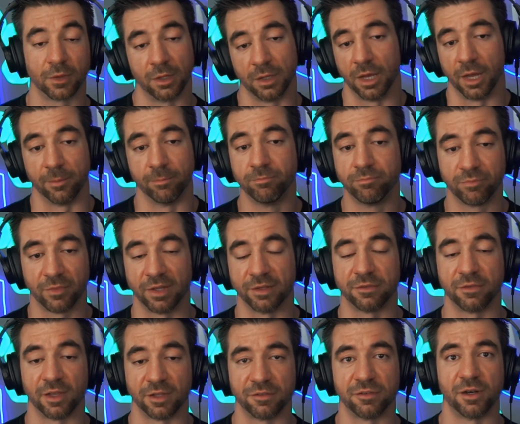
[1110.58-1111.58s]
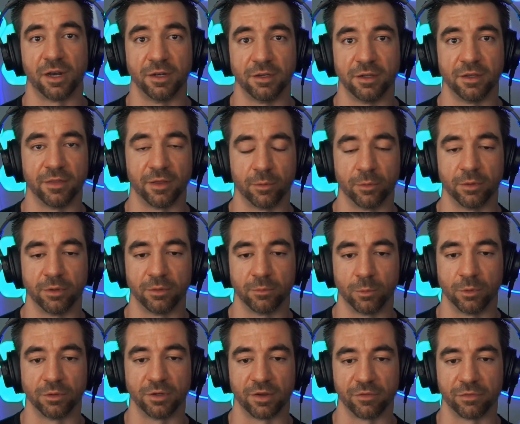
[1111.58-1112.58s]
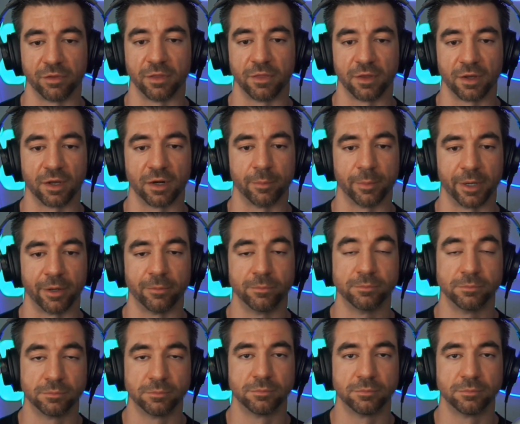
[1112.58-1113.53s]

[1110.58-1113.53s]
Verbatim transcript: Yeah, that, that's an idea that we're, we're definitely thinking about.